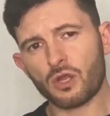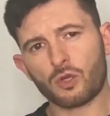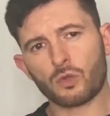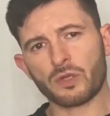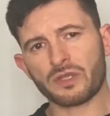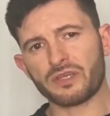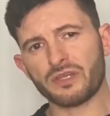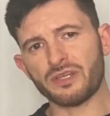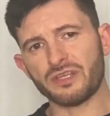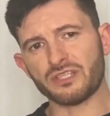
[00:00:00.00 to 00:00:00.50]

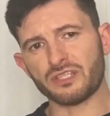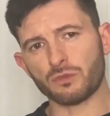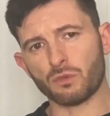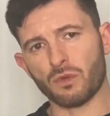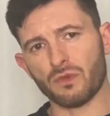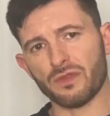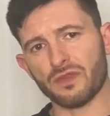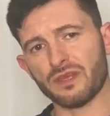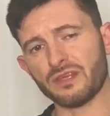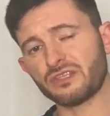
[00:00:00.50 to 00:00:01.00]
Quick and easy
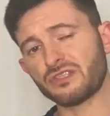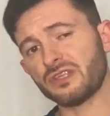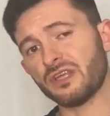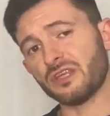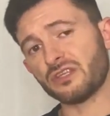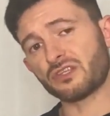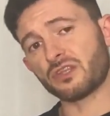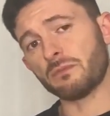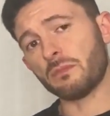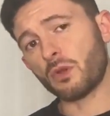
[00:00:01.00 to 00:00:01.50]
one this,
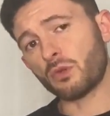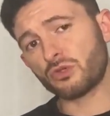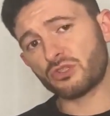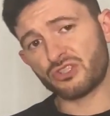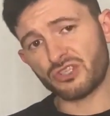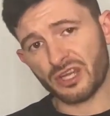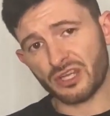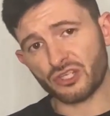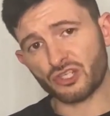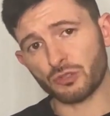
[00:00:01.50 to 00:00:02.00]
it's the
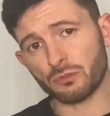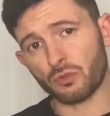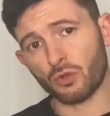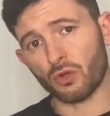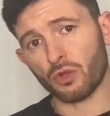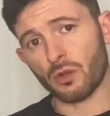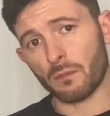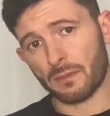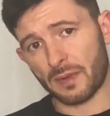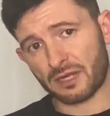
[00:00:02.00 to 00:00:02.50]
most
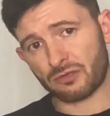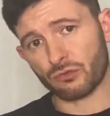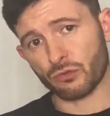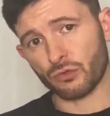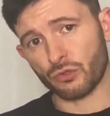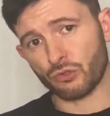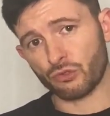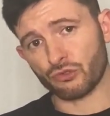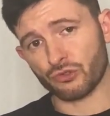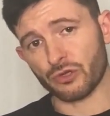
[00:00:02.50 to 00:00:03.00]
satiable
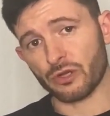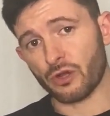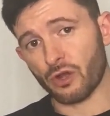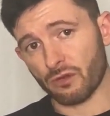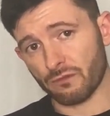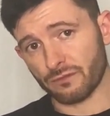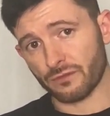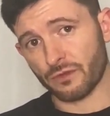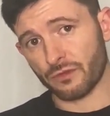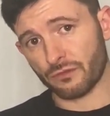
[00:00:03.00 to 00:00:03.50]
macronutrient
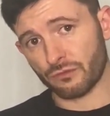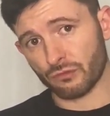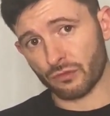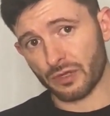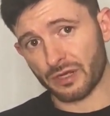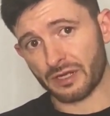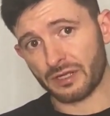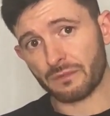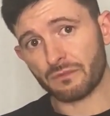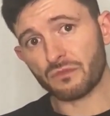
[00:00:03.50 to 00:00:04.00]
of the
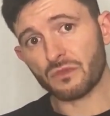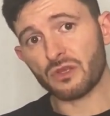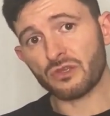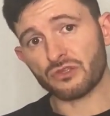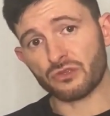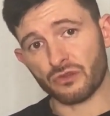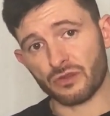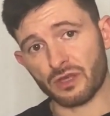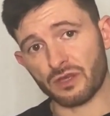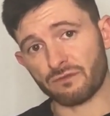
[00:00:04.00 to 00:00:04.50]
3,
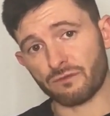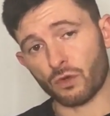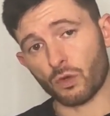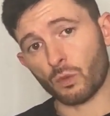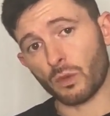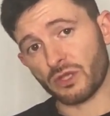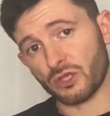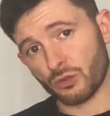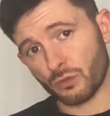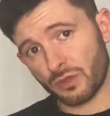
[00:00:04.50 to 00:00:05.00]
so therefore
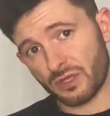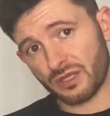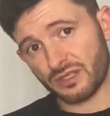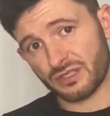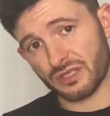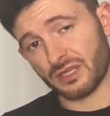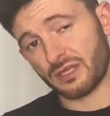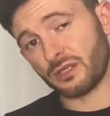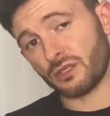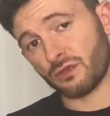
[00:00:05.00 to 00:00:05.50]
when you
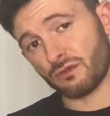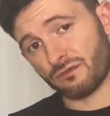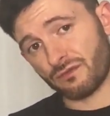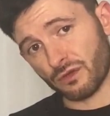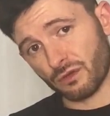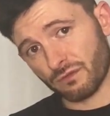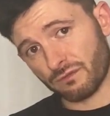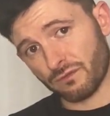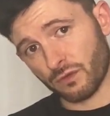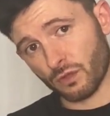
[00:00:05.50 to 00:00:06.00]
eat it, you
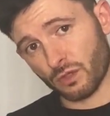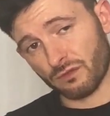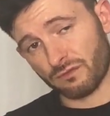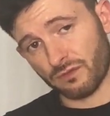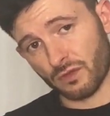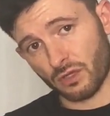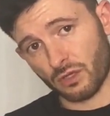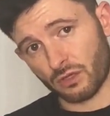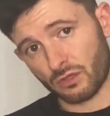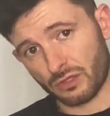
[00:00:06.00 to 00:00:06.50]
feel fuller
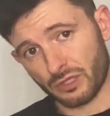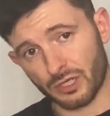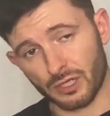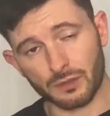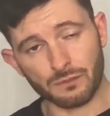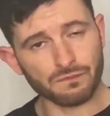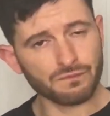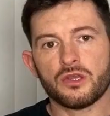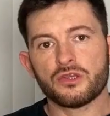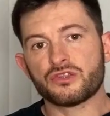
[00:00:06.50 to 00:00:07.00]
for
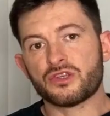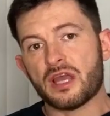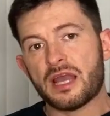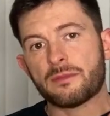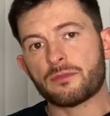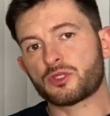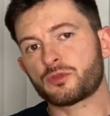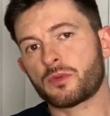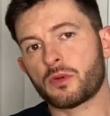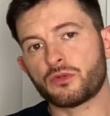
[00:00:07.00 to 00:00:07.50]
longer. So how
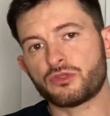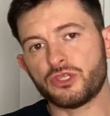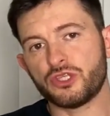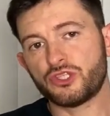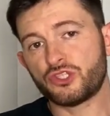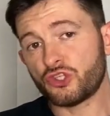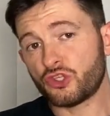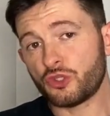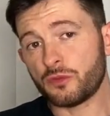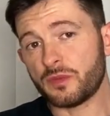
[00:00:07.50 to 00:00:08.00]
much protein
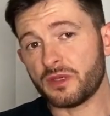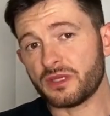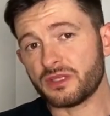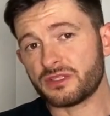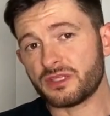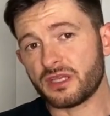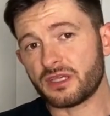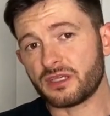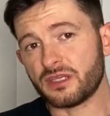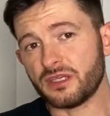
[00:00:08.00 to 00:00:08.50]
should you be
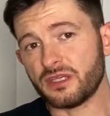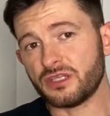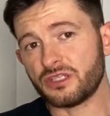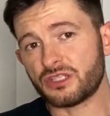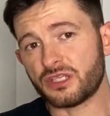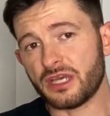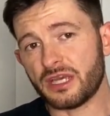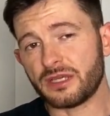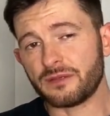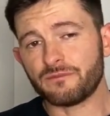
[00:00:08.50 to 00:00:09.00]
intaking each
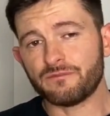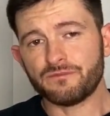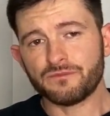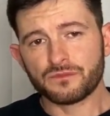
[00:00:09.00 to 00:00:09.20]
day?